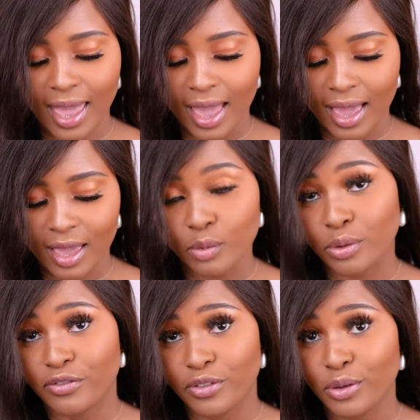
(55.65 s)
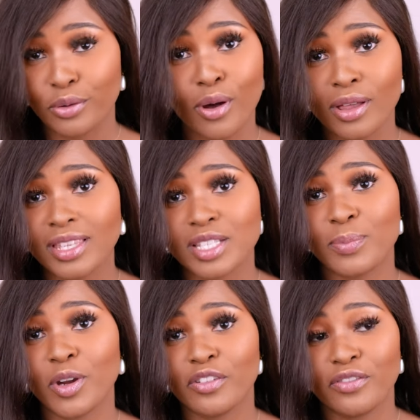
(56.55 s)
a review on this
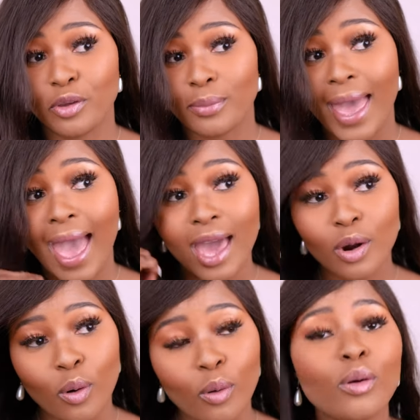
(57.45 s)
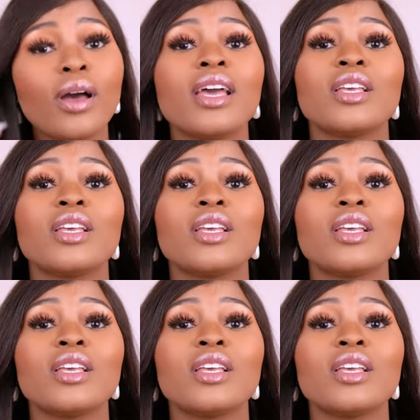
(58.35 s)
perfume at all,